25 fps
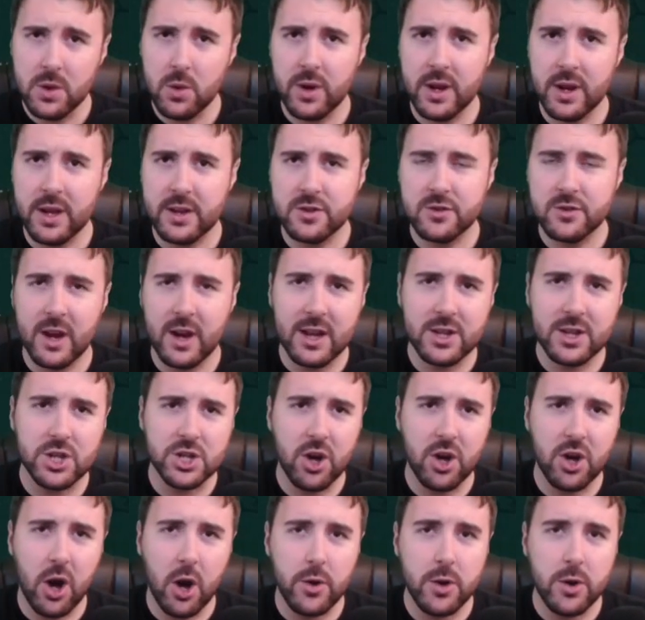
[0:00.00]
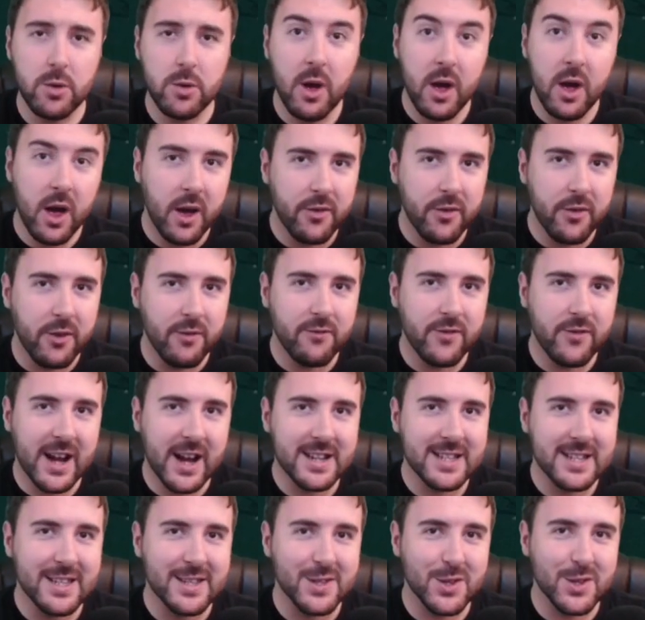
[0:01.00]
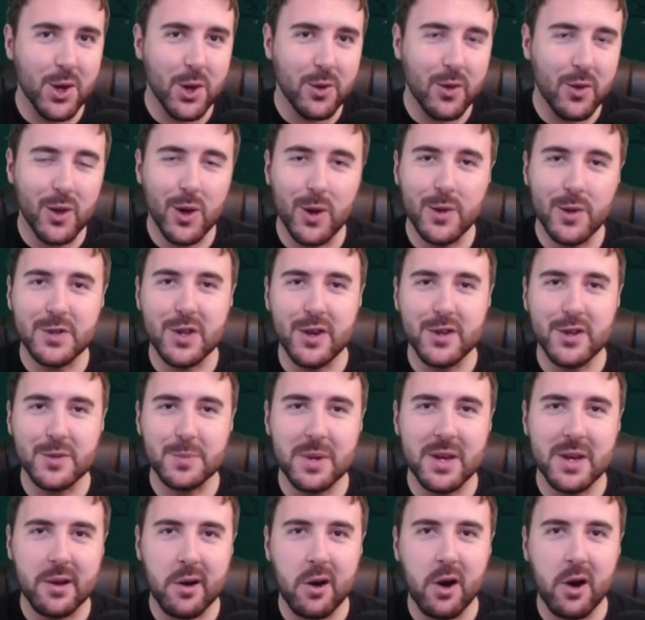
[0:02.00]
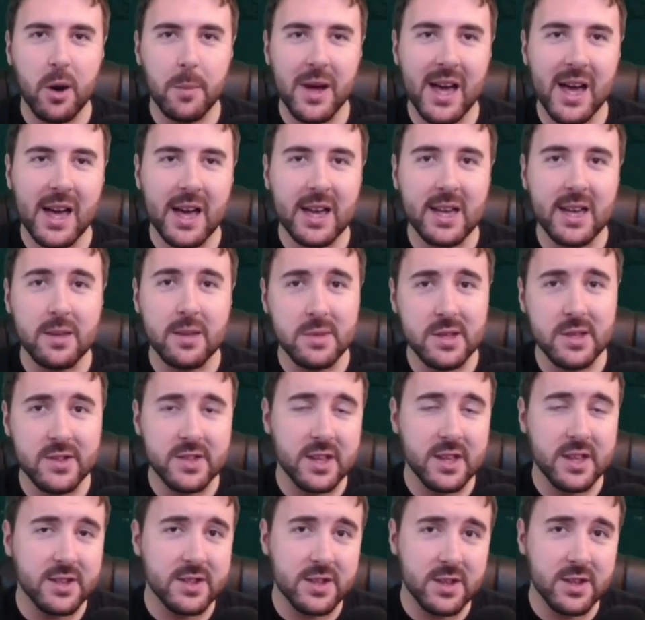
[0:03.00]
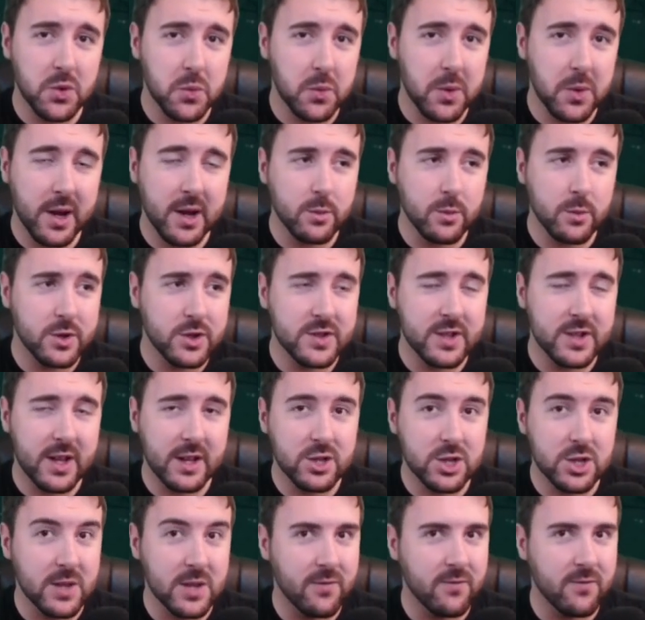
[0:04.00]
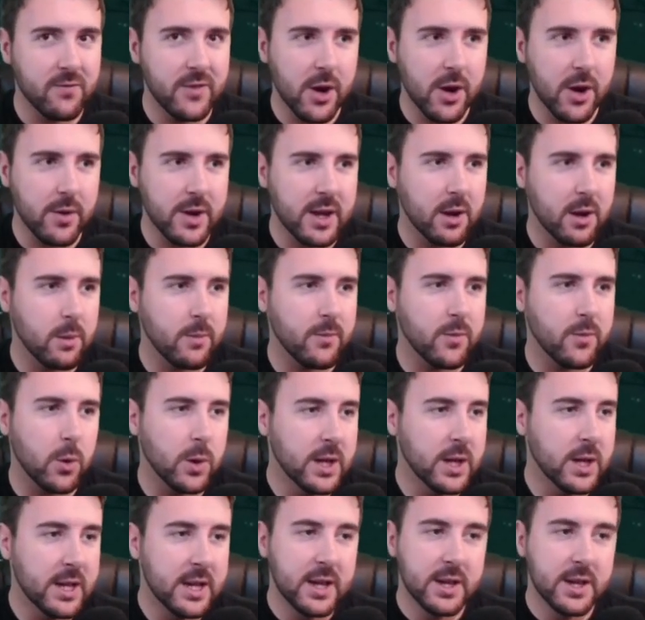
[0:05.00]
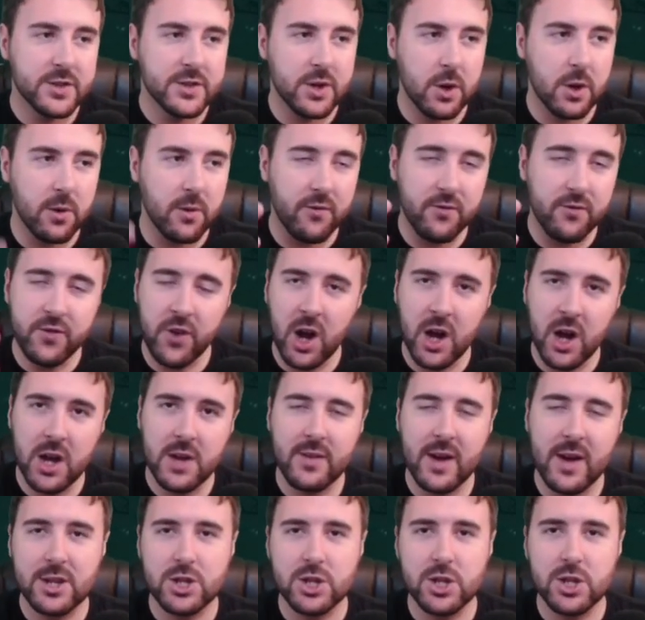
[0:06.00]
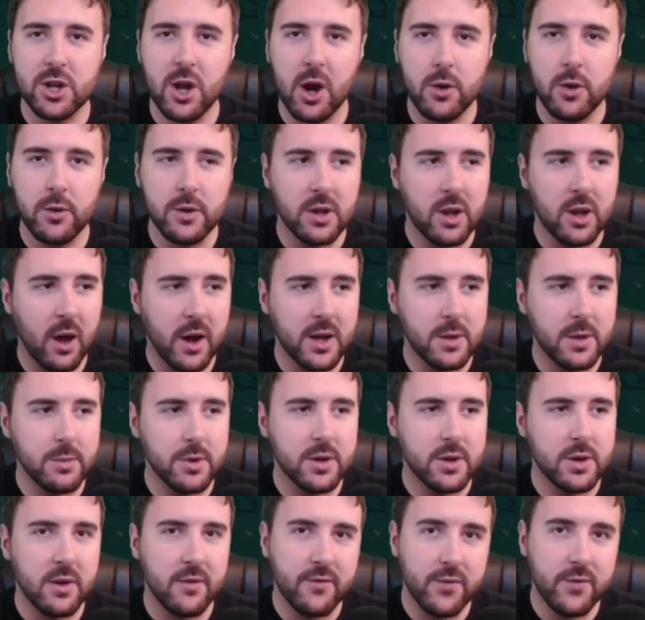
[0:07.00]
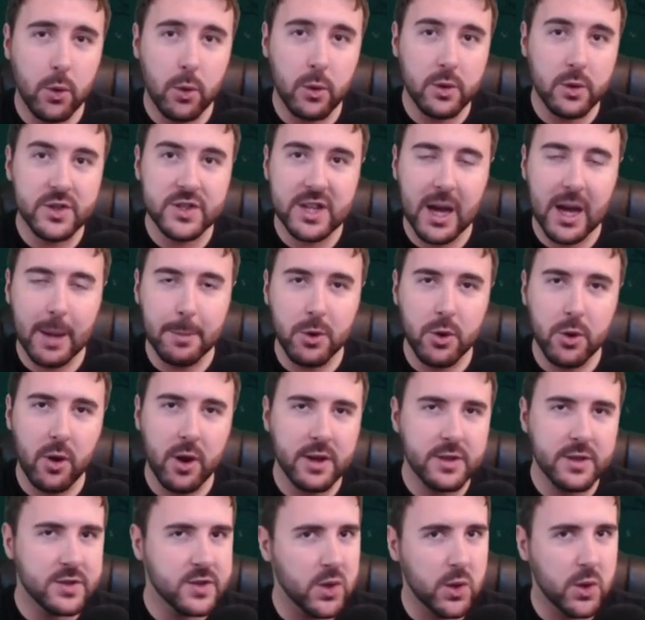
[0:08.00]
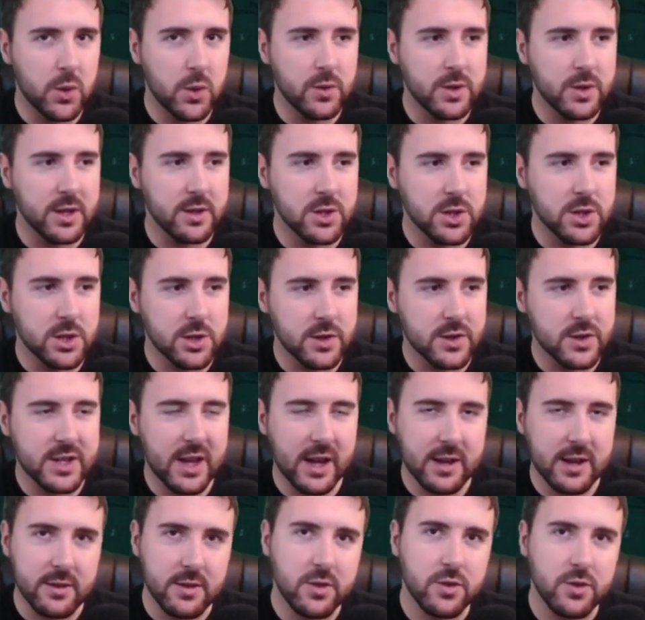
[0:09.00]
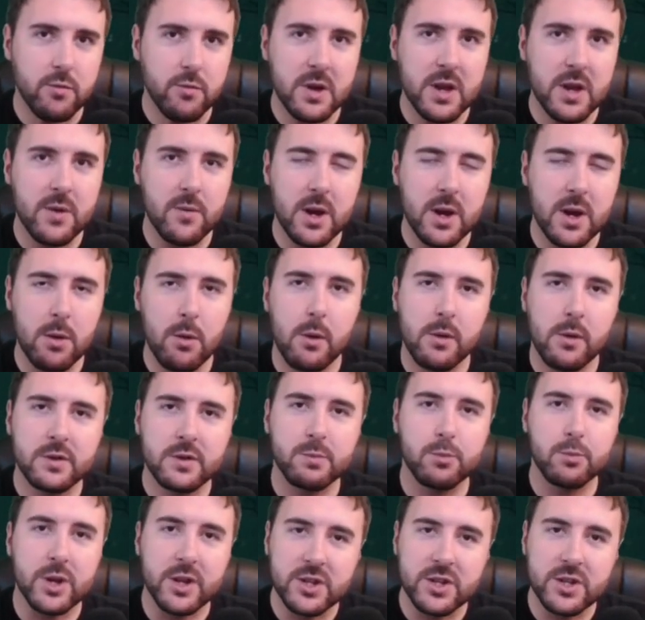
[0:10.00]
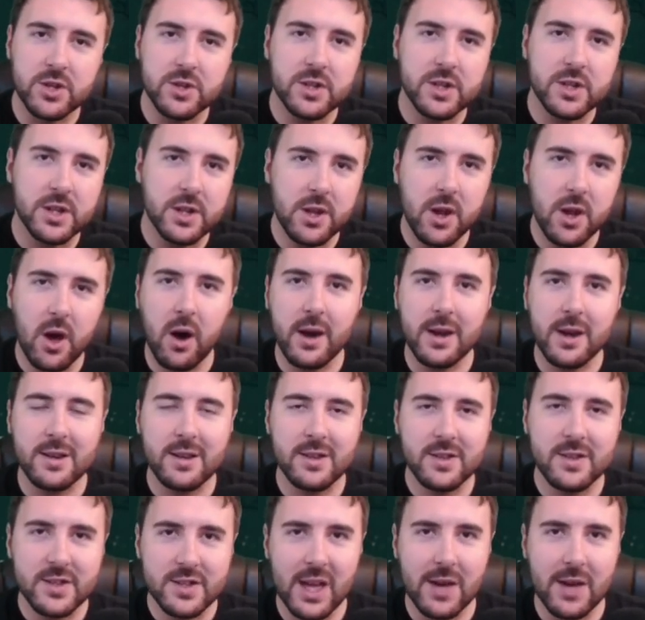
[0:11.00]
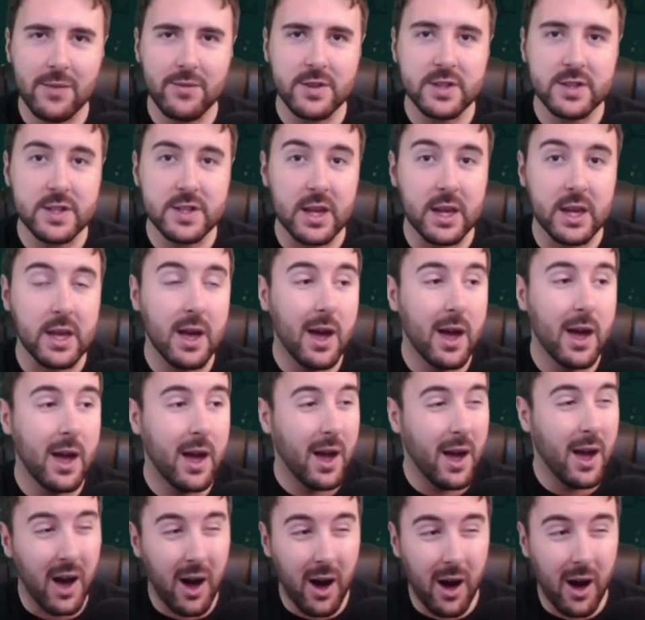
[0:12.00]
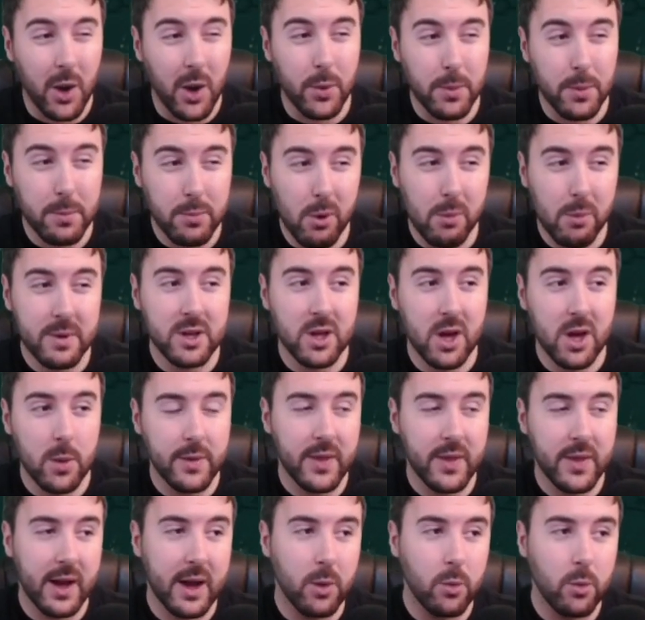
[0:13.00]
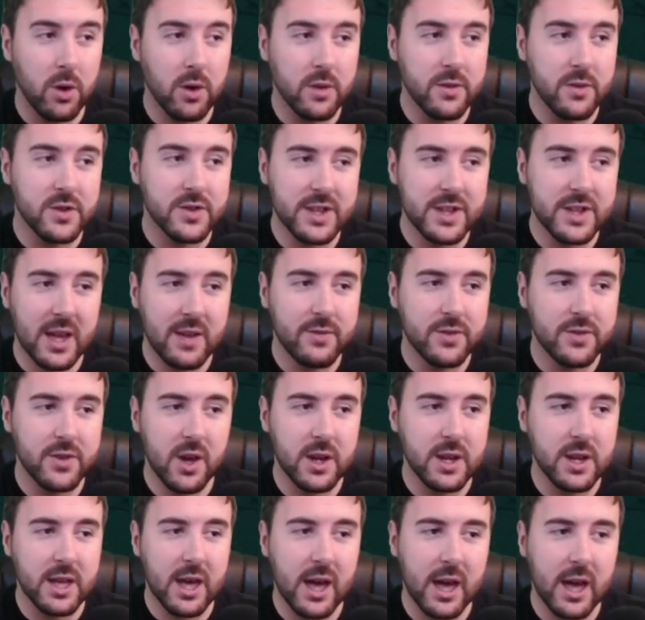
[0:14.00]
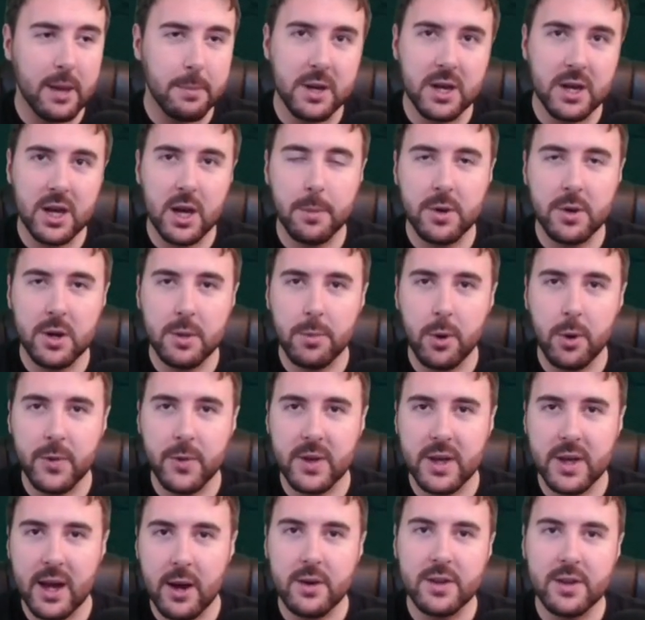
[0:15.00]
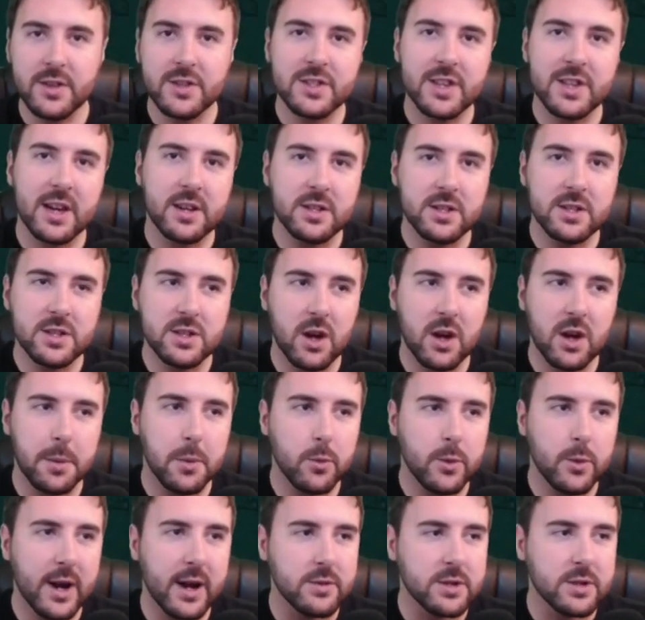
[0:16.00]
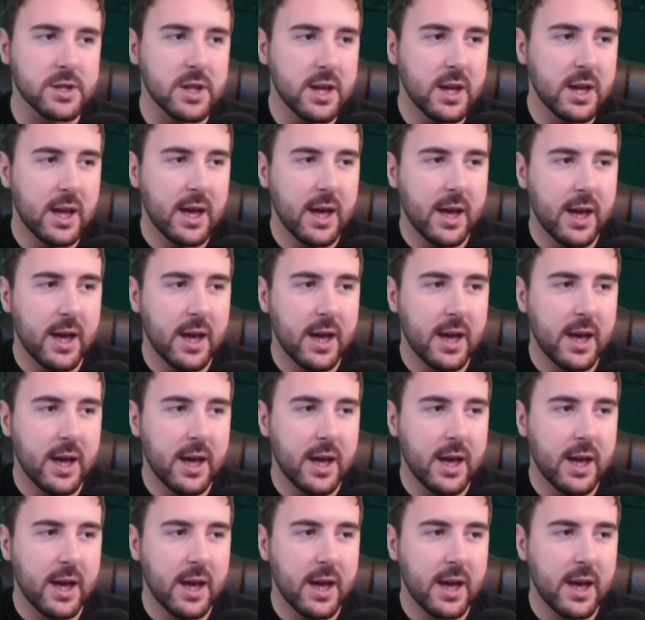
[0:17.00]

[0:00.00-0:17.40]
Or an extra Ashigaru. The fact is, though, that those guys being armor 8 means they stick around, which is actually very helpful. So, 5 Ashigaru linemen, 4 samurai, 2 ninjas, and 3 rerolls brings you to 970. I would probably go with that one, save 30k, pick up an apothecary second time around.